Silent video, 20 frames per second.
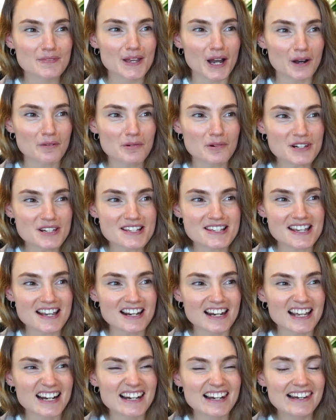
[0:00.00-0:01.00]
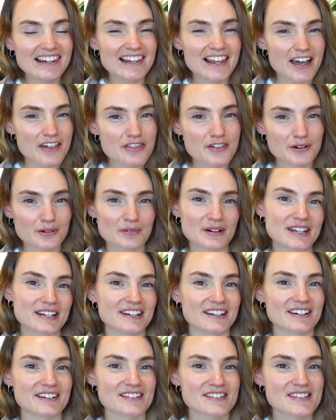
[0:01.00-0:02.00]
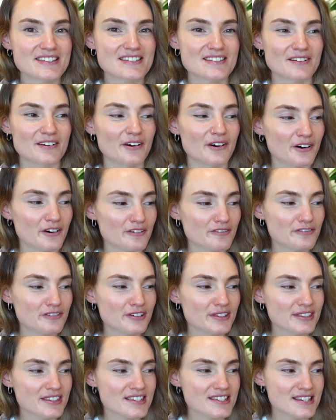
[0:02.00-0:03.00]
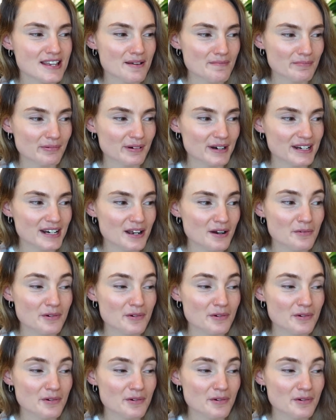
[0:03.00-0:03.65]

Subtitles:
I want to say, like leatheriness of the Zebrina,